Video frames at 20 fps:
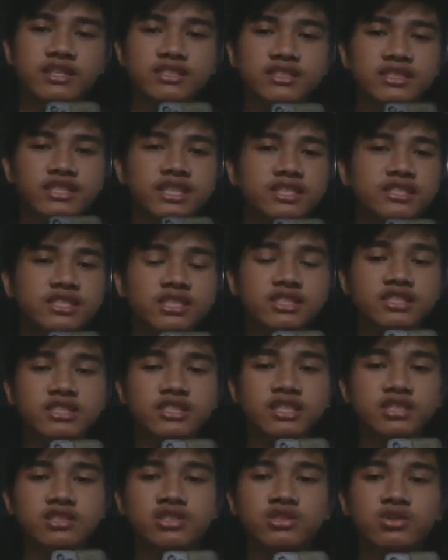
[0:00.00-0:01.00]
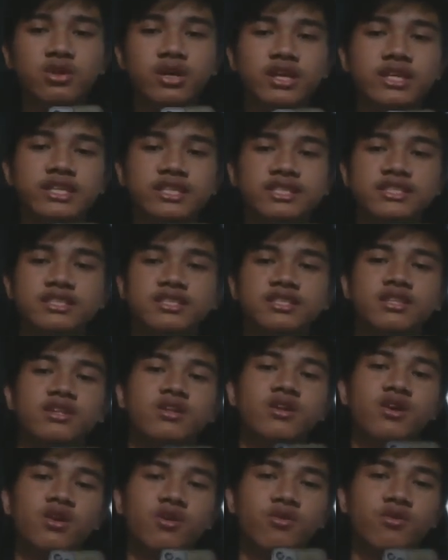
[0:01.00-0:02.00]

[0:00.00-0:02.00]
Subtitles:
and 16th centuries,